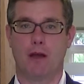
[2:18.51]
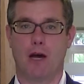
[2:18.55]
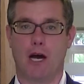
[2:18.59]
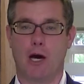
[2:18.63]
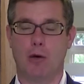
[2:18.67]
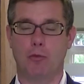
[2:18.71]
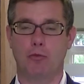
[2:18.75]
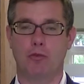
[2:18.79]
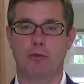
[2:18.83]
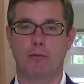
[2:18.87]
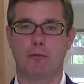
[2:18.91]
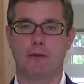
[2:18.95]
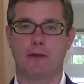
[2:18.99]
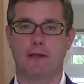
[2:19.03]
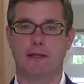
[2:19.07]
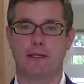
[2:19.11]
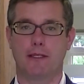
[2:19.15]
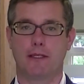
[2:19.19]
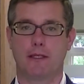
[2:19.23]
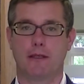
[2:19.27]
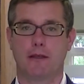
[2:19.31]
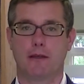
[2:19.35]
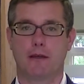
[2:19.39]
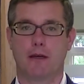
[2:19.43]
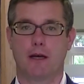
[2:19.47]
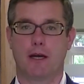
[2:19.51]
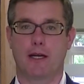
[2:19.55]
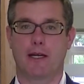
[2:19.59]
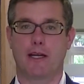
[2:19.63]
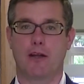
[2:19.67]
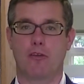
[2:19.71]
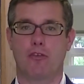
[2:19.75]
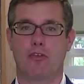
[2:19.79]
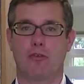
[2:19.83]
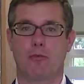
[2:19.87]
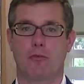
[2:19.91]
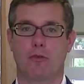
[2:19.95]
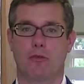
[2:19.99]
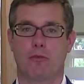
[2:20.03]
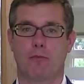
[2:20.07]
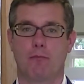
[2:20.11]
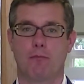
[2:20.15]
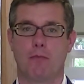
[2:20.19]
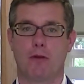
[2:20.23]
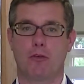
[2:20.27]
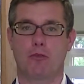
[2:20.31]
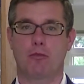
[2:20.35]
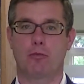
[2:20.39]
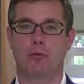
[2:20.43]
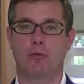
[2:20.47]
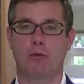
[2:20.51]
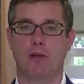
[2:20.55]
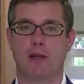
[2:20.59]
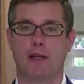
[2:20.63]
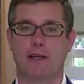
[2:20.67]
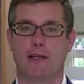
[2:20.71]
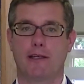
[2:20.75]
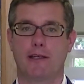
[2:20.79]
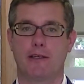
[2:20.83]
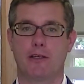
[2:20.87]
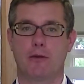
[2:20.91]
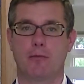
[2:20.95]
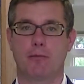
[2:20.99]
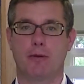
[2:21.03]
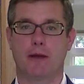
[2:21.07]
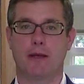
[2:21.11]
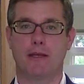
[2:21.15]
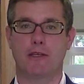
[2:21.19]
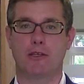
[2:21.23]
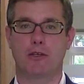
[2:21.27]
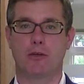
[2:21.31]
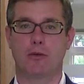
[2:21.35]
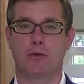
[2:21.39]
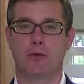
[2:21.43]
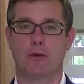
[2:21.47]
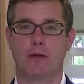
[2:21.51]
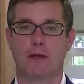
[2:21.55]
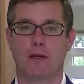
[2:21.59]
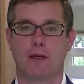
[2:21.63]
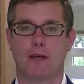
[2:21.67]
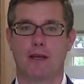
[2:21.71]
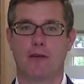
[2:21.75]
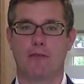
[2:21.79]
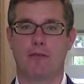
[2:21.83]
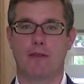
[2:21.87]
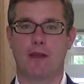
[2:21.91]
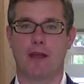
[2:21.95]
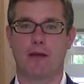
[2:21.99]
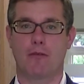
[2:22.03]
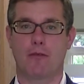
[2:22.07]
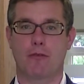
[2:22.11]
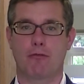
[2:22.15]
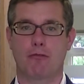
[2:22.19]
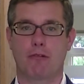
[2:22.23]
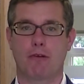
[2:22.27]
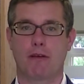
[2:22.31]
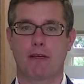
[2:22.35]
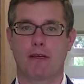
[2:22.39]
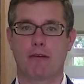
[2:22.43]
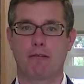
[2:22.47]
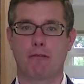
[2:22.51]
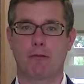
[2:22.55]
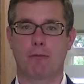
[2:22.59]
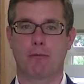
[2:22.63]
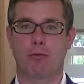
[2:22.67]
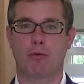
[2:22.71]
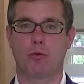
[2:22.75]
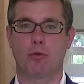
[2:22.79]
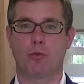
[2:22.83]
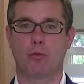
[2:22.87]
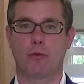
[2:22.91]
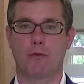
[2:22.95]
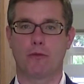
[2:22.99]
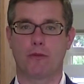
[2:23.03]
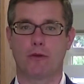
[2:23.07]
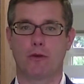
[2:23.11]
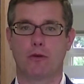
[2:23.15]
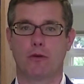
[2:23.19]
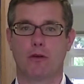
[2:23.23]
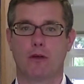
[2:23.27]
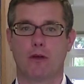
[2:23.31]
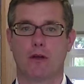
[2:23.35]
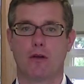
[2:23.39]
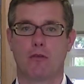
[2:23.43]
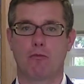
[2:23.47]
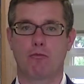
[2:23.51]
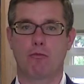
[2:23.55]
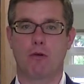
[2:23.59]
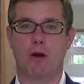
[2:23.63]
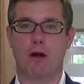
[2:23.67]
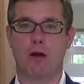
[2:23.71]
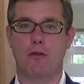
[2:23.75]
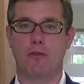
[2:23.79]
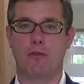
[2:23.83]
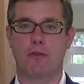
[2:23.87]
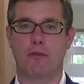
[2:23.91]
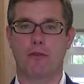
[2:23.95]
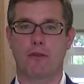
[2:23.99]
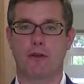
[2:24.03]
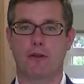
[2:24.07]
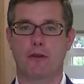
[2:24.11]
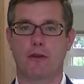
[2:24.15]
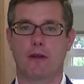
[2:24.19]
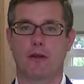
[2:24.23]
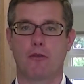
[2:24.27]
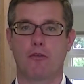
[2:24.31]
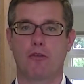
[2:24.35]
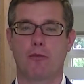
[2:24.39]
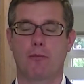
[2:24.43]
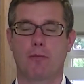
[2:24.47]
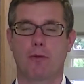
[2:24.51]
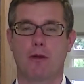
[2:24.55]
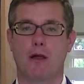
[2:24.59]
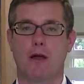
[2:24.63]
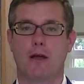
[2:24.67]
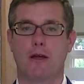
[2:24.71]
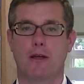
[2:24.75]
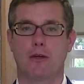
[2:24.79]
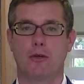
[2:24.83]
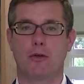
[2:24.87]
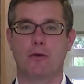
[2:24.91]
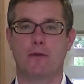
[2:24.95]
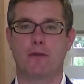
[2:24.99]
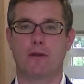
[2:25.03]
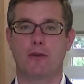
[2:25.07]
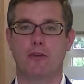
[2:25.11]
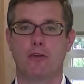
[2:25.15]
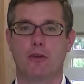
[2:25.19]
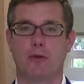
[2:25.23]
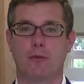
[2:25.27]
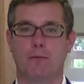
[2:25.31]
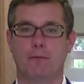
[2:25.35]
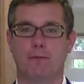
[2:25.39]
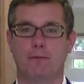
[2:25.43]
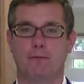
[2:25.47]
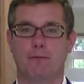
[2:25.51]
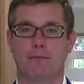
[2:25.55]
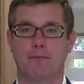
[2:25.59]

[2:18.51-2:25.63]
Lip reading: Ultimately, a customer is much more likely to pay you if they have a friendly rapport with you, rather than a supplier who they don't.